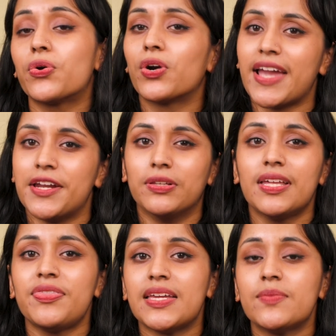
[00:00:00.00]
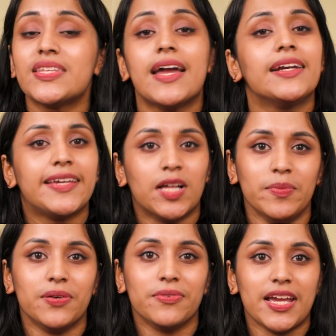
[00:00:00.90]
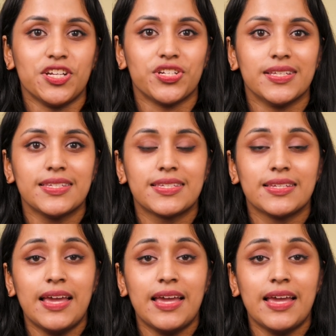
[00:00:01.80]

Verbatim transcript: organolithiums, and Gilman reagents.